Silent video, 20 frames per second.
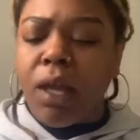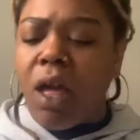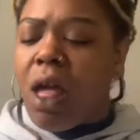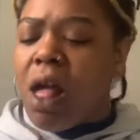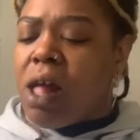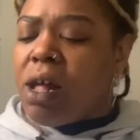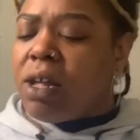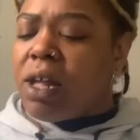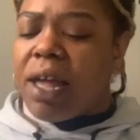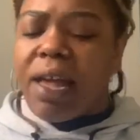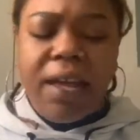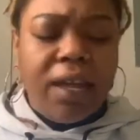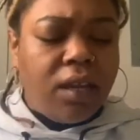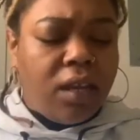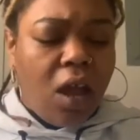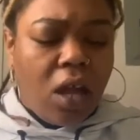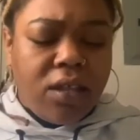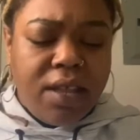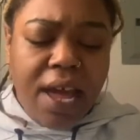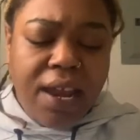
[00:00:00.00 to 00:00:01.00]

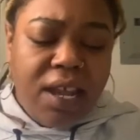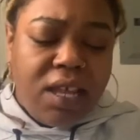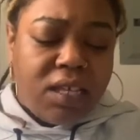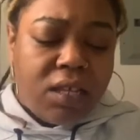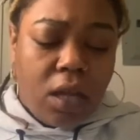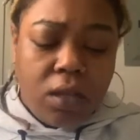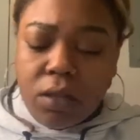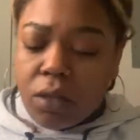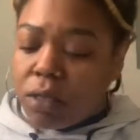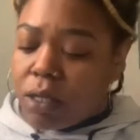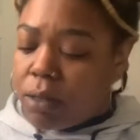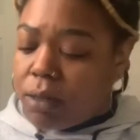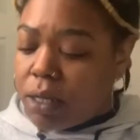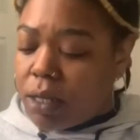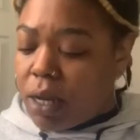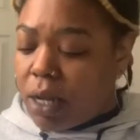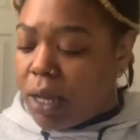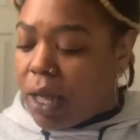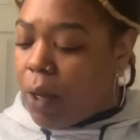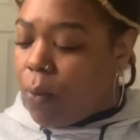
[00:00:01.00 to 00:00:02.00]
And that is also something
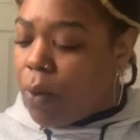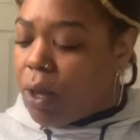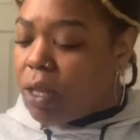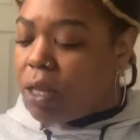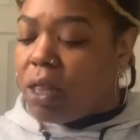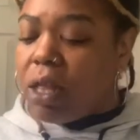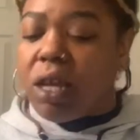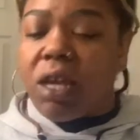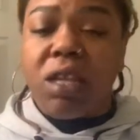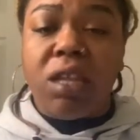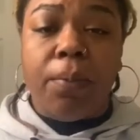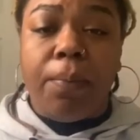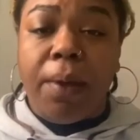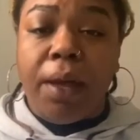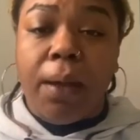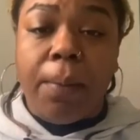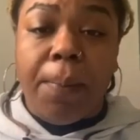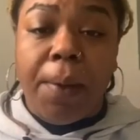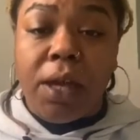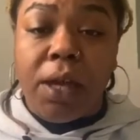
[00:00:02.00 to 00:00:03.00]
I get with look at the
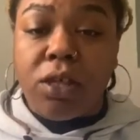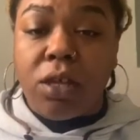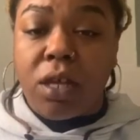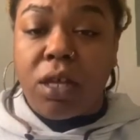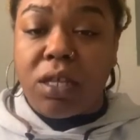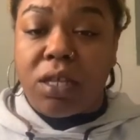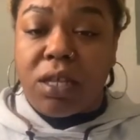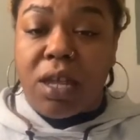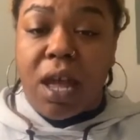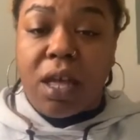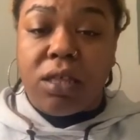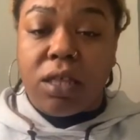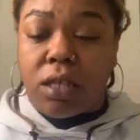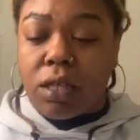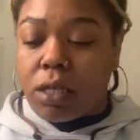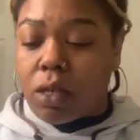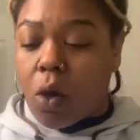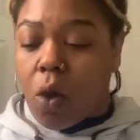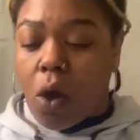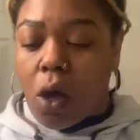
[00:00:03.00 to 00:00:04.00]
bigger picture. It's not just
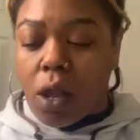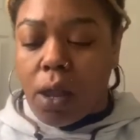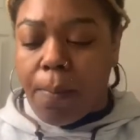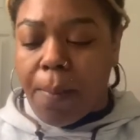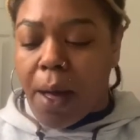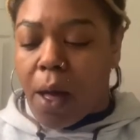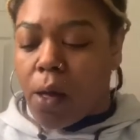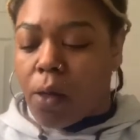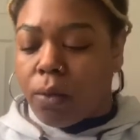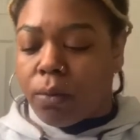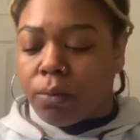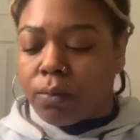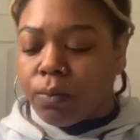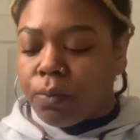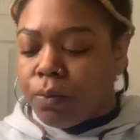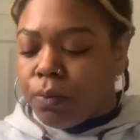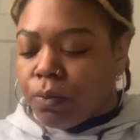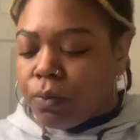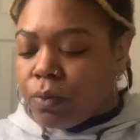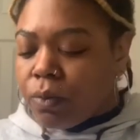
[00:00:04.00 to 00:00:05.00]
all about
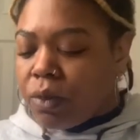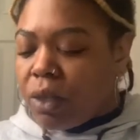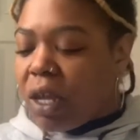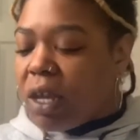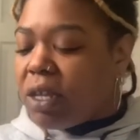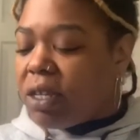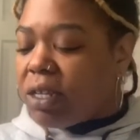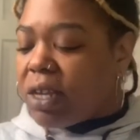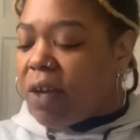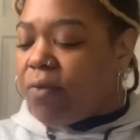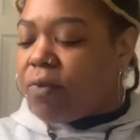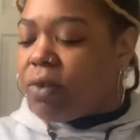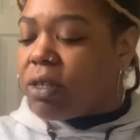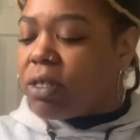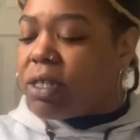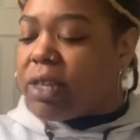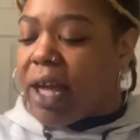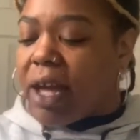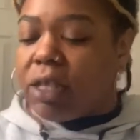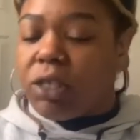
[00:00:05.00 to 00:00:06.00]
the endeavors
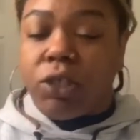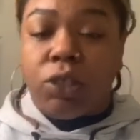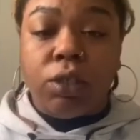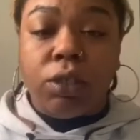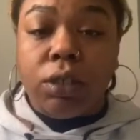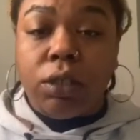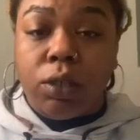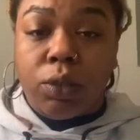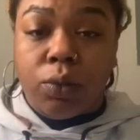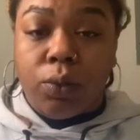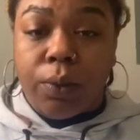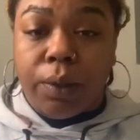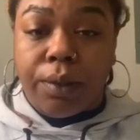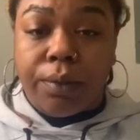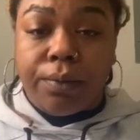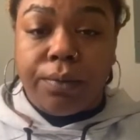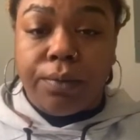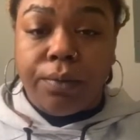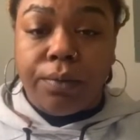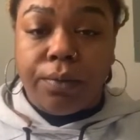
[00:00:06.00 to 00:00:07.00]
that you're doing.
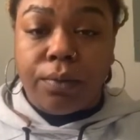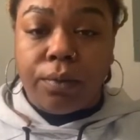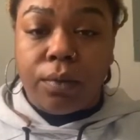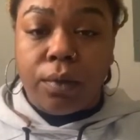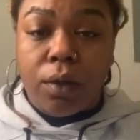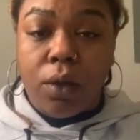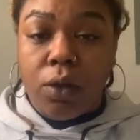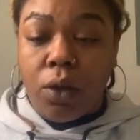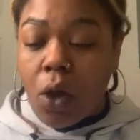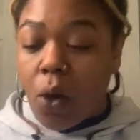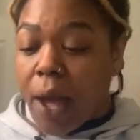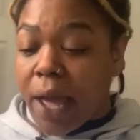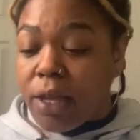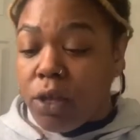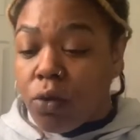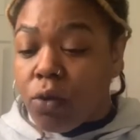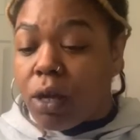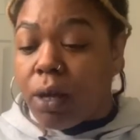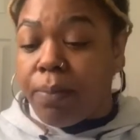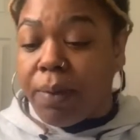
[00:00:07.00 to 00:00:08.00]
And you
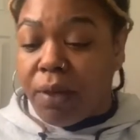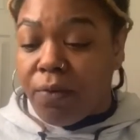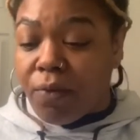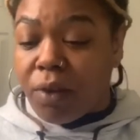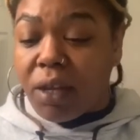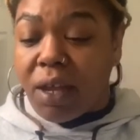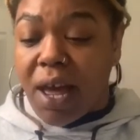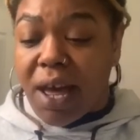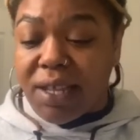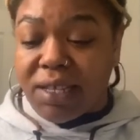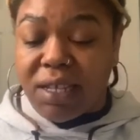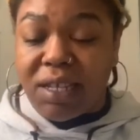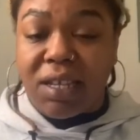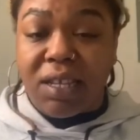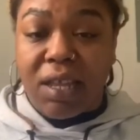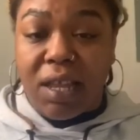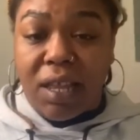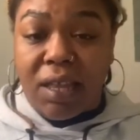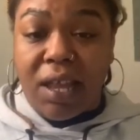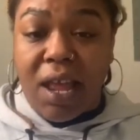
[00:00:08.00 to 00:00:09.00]
could be realizing
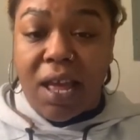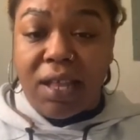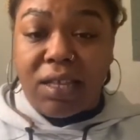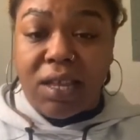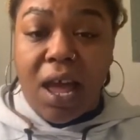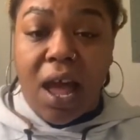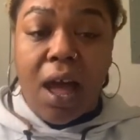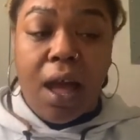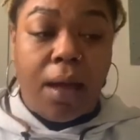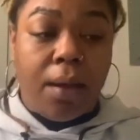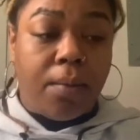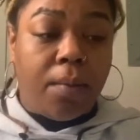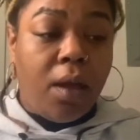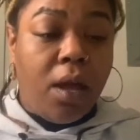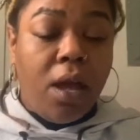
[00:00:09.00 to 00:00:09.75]
in that time.